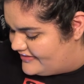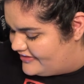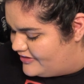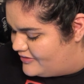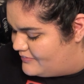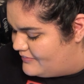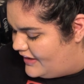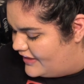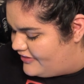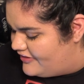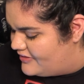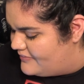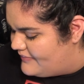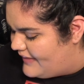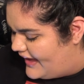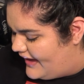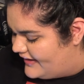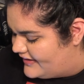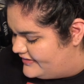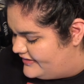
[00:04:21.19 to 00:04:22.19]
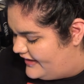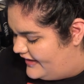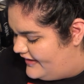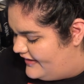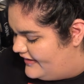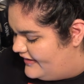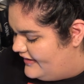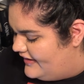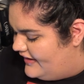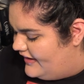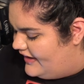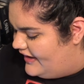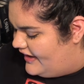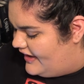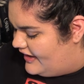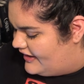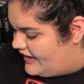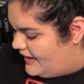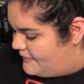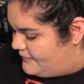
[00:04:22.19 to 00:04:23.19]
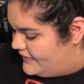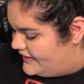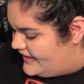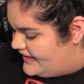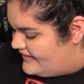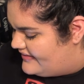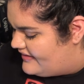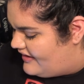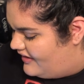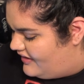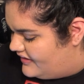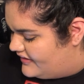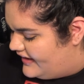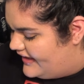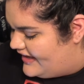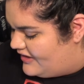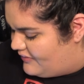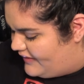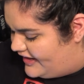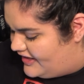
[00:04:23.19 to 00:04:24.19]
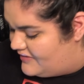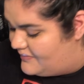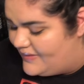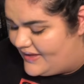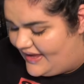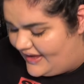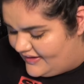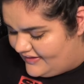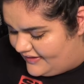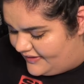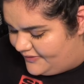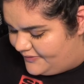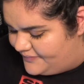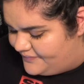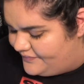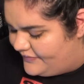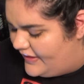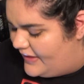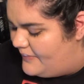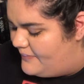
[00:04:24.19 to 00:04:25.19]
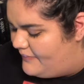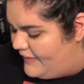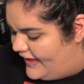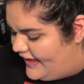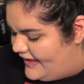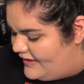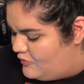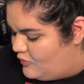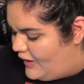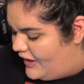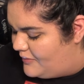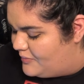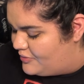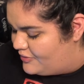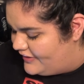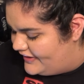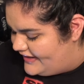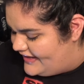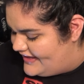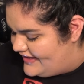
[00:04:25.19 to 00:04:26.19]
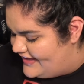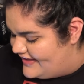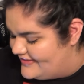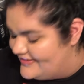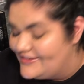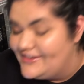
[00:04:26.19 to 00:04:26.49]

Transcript: Their mother, Magda, accompanies on a grand piano. May, while pretty, is